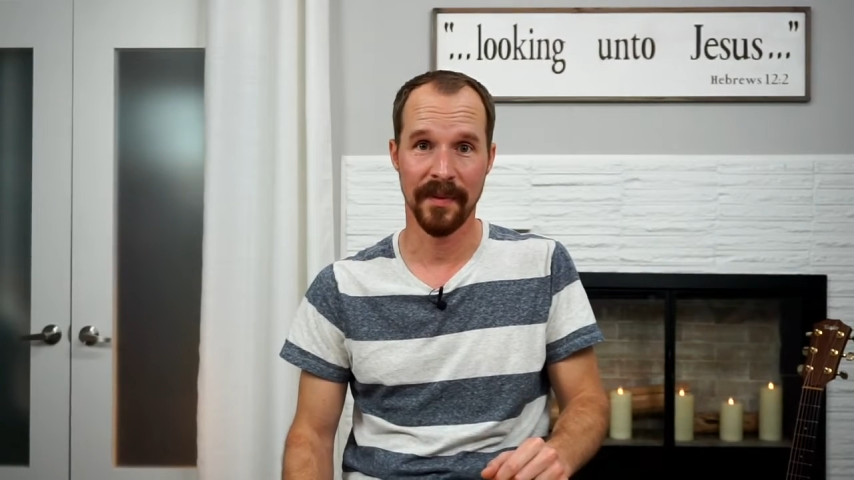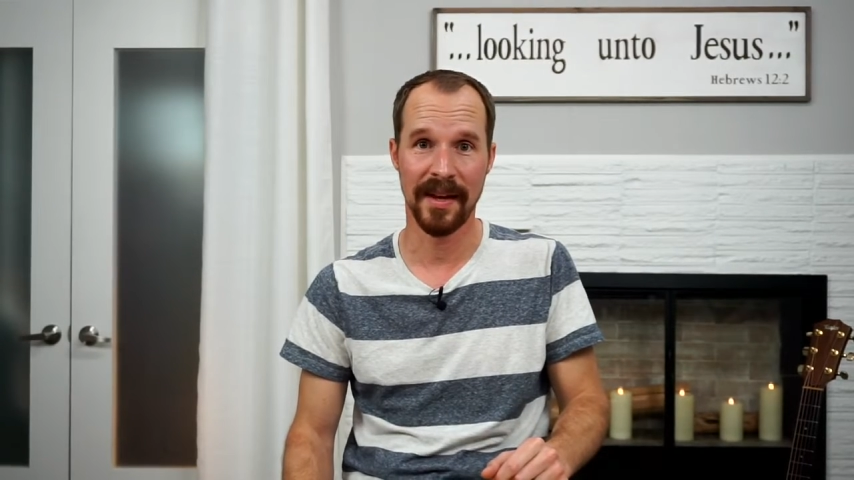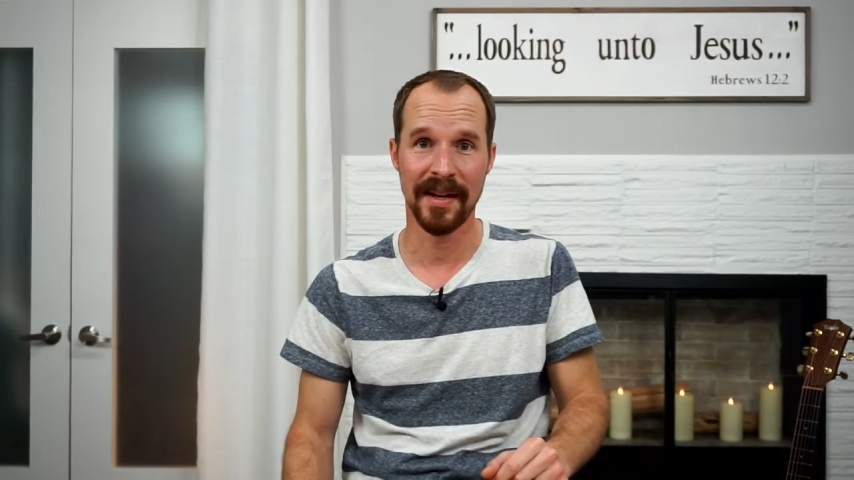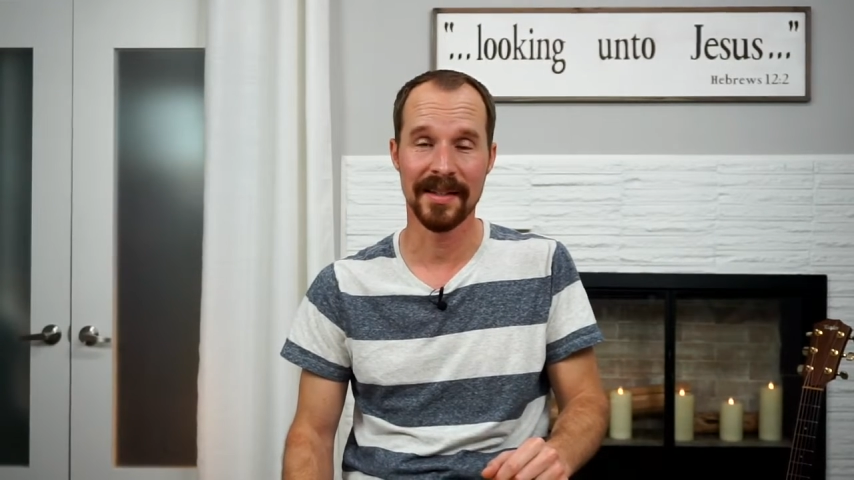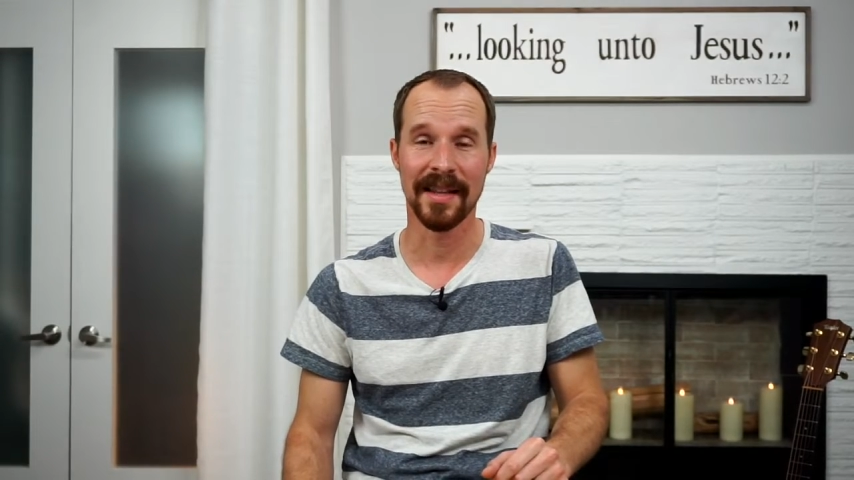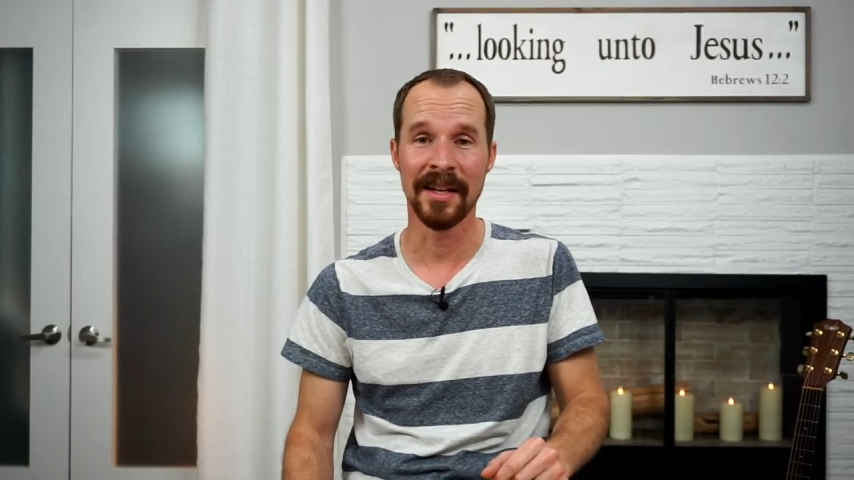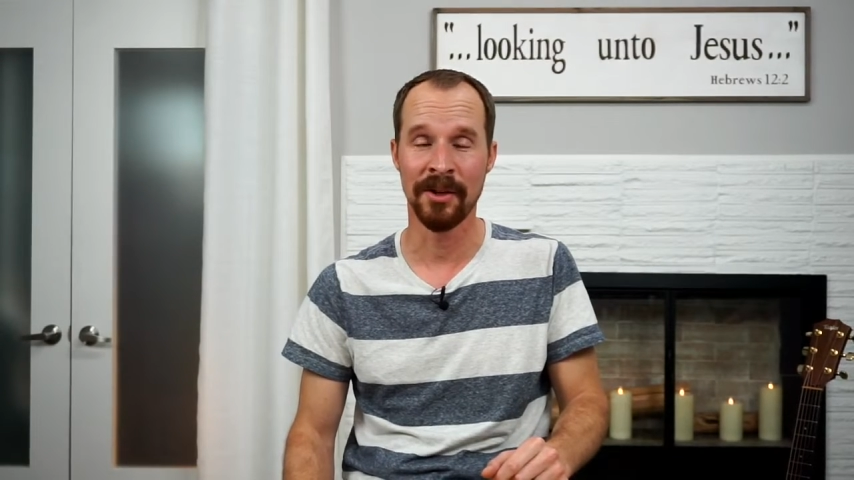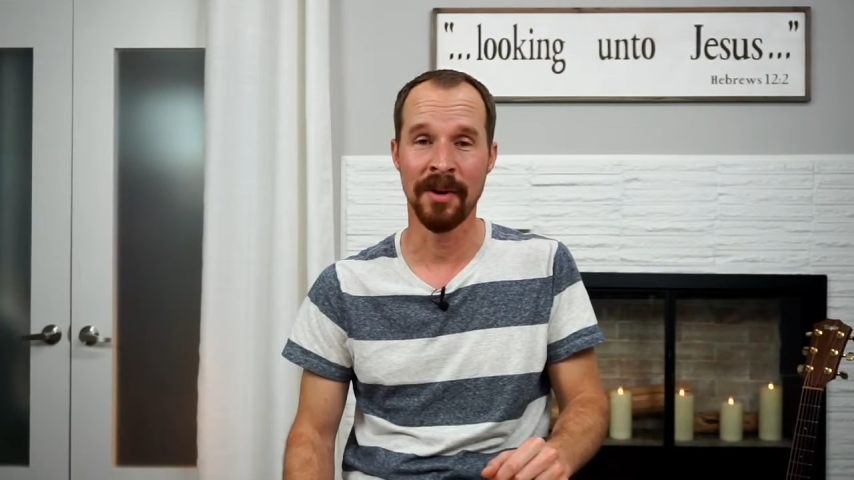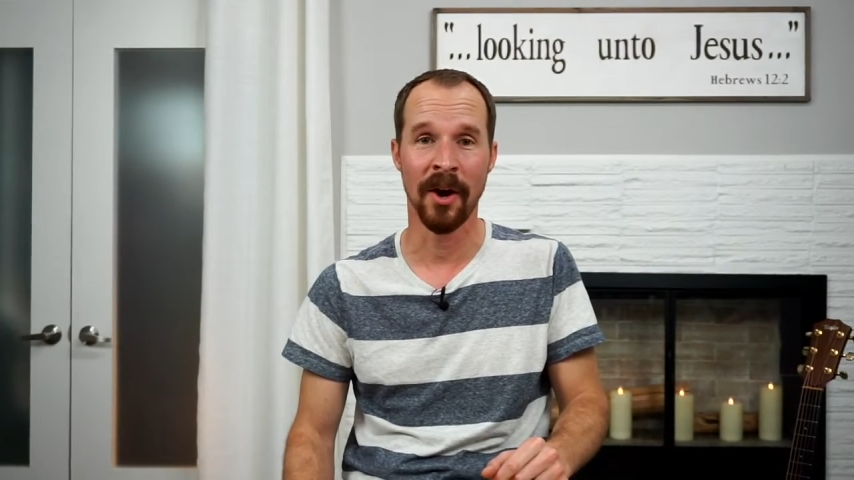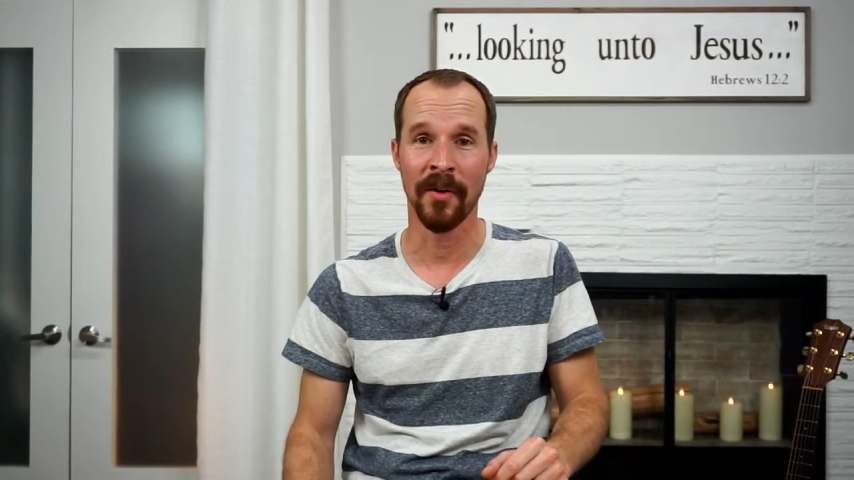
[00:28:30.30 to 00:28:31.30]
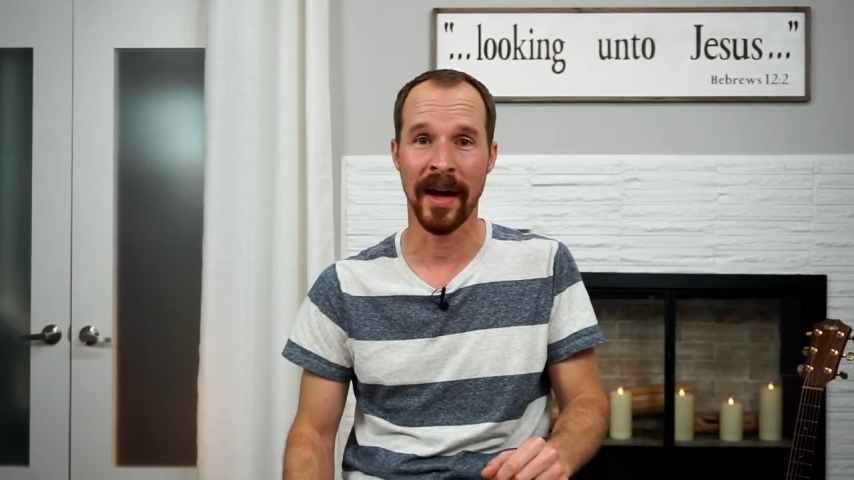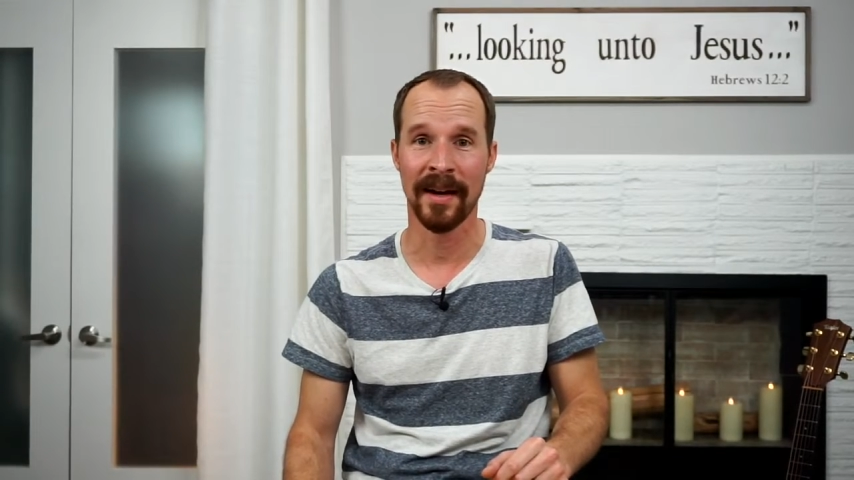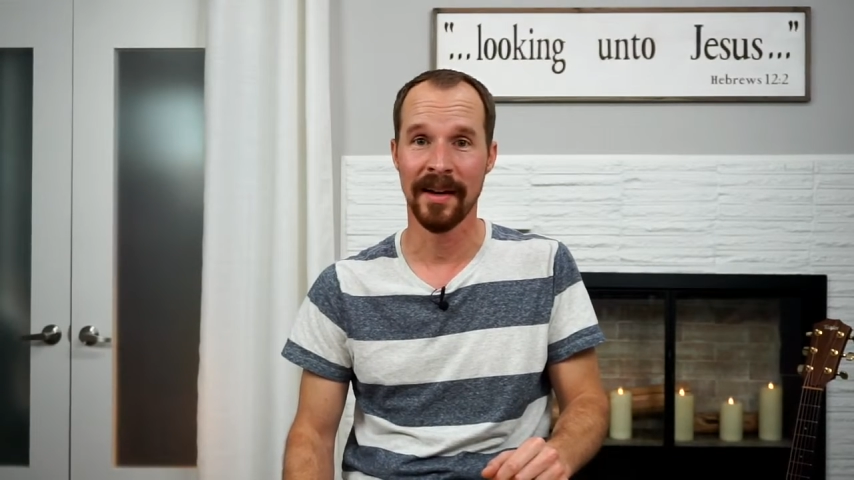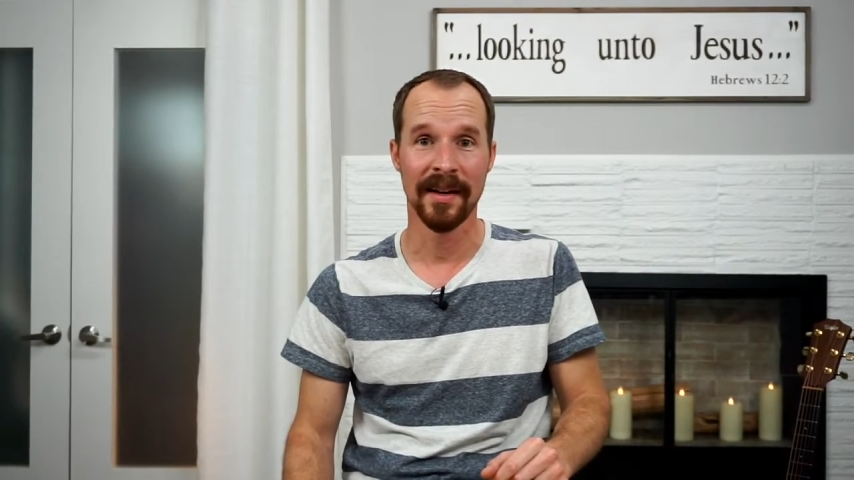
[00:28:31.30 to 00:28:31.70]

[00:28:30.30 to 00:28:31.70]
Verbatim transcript: He's letting you know that